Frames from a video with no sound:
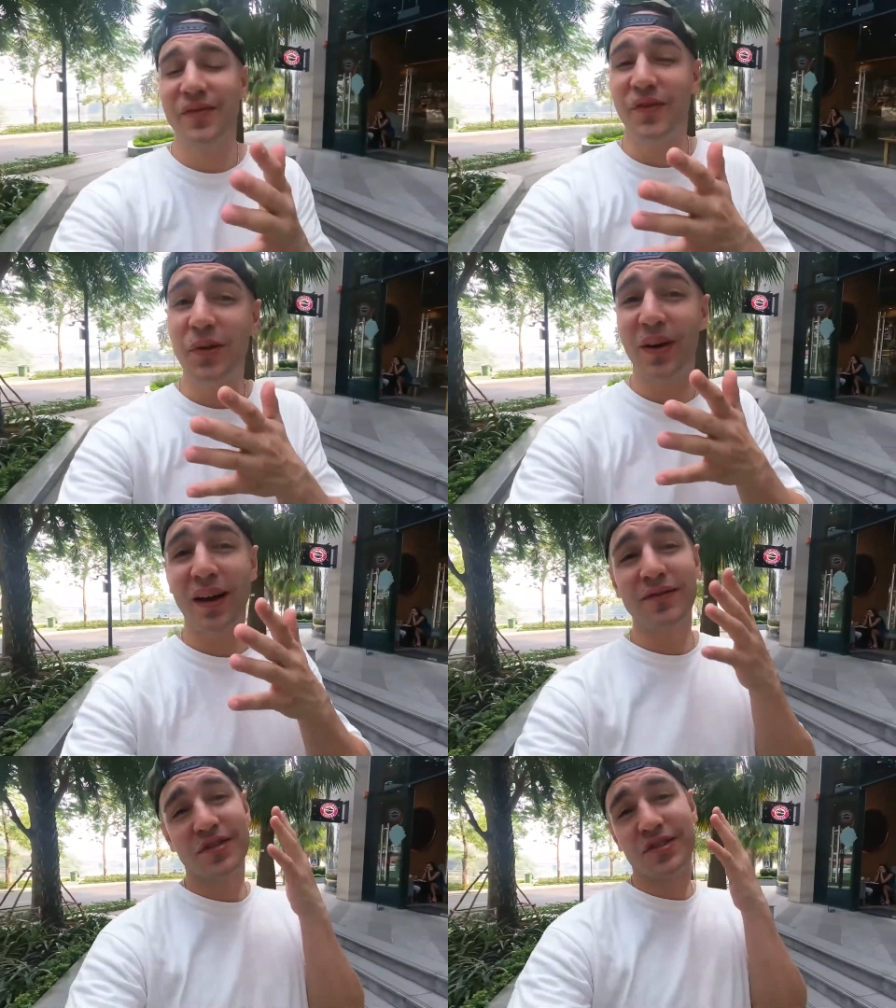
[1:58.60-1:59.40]
you
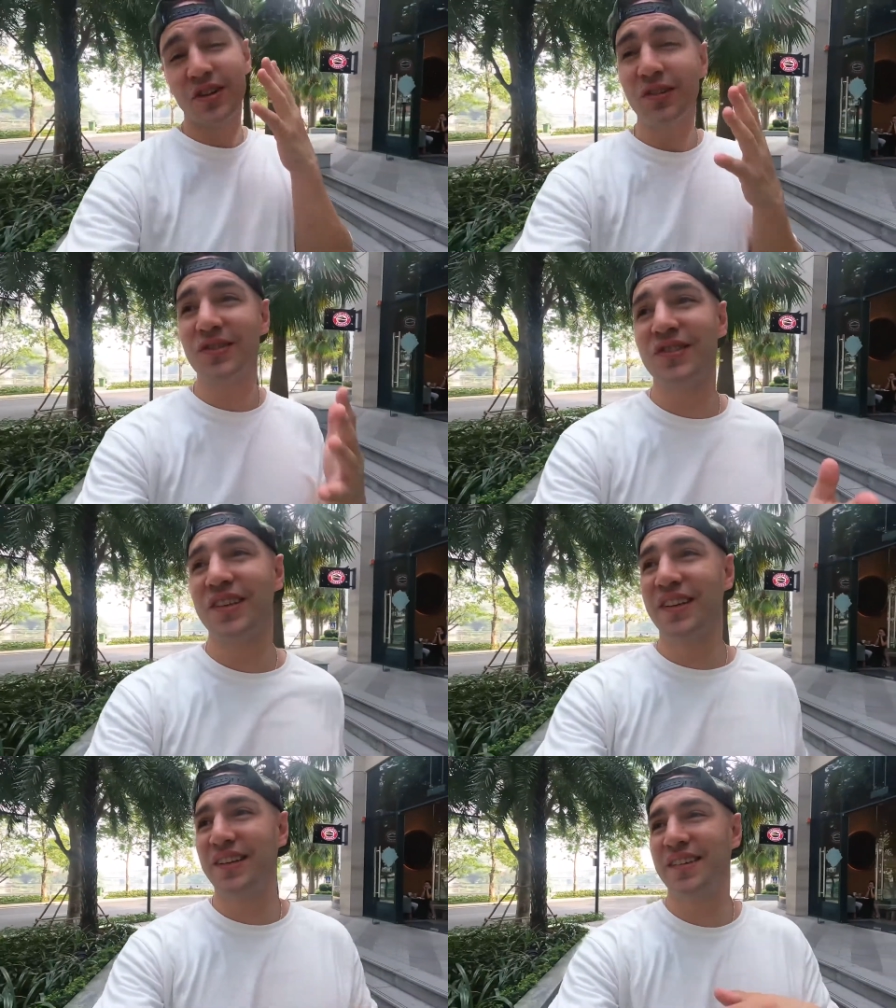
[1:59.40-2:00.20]
have
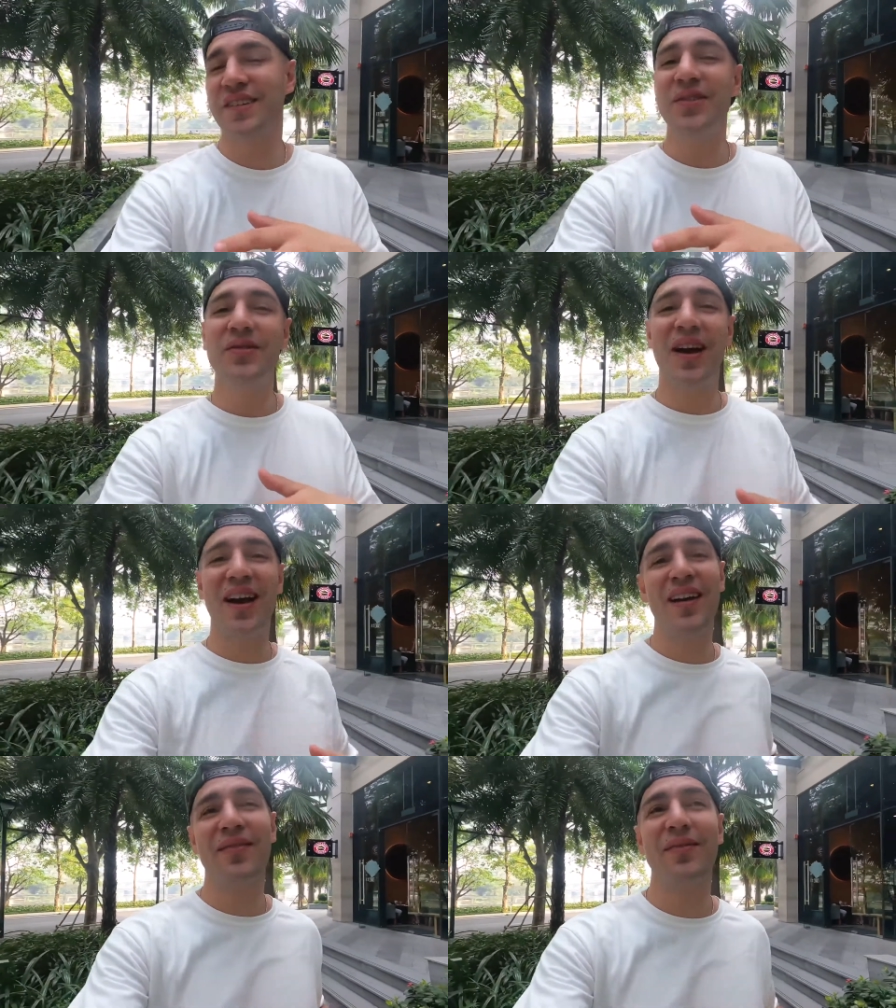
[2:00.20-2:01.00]
children, you
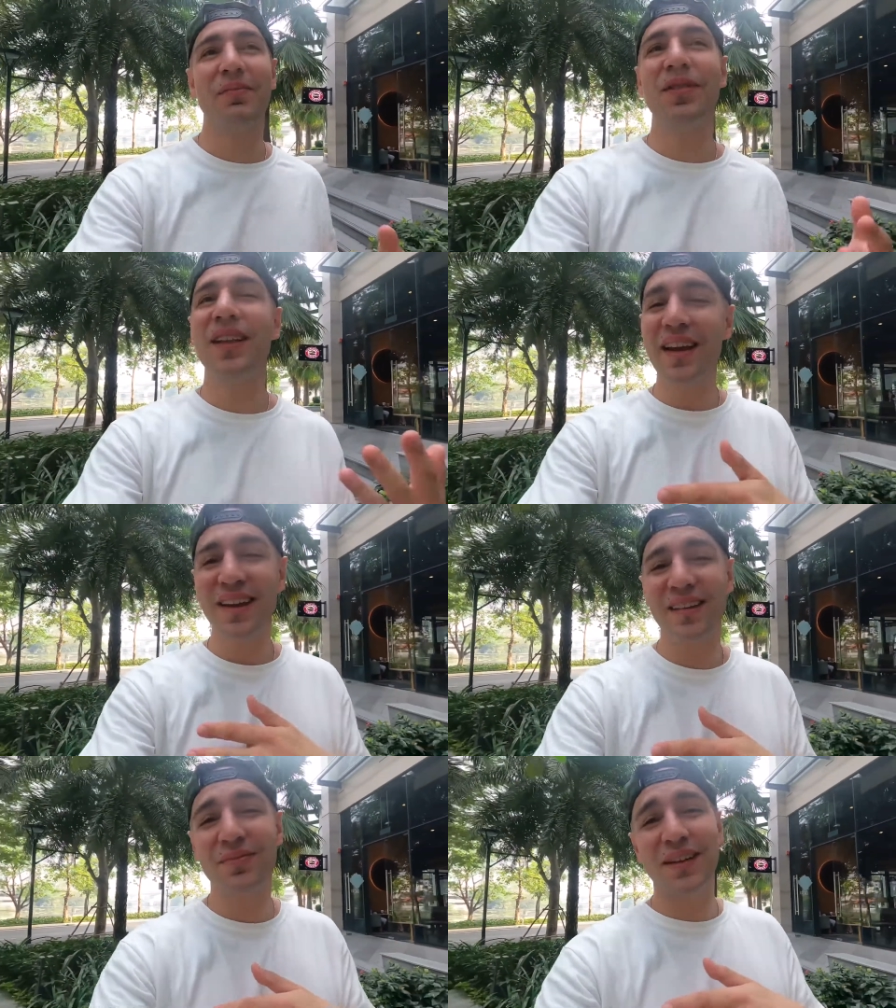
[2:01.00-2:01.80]
have
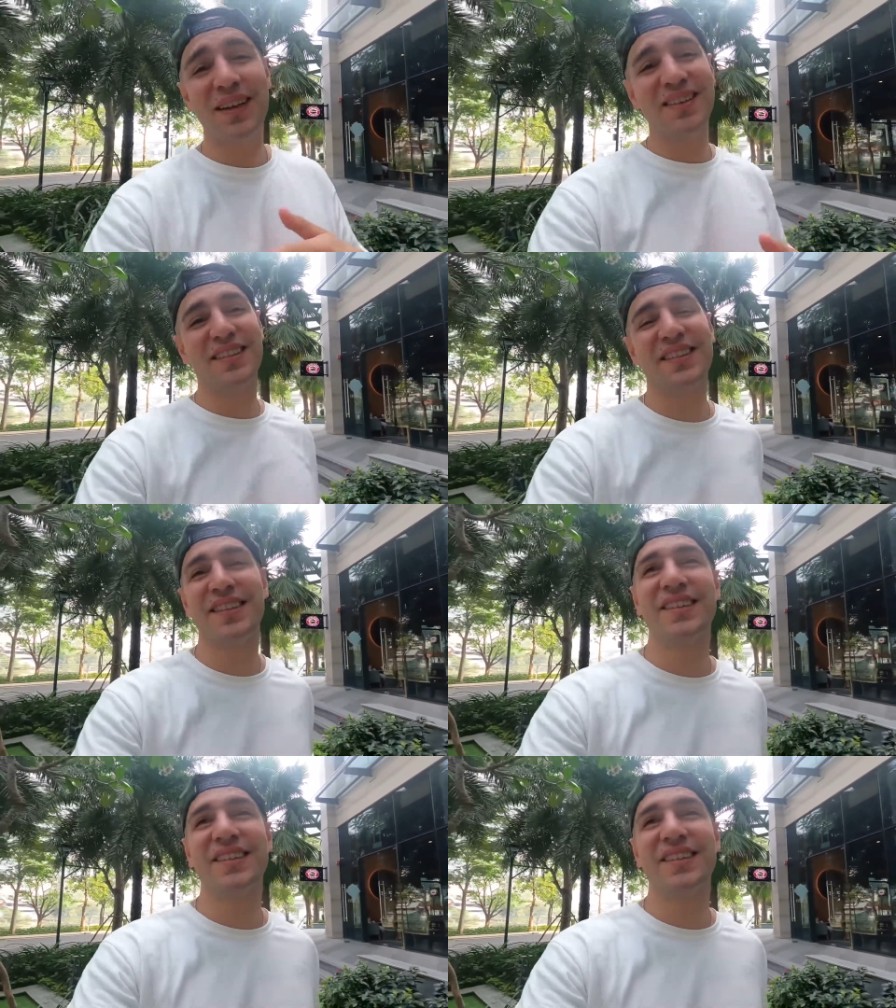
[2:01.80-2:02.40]
plenty of places to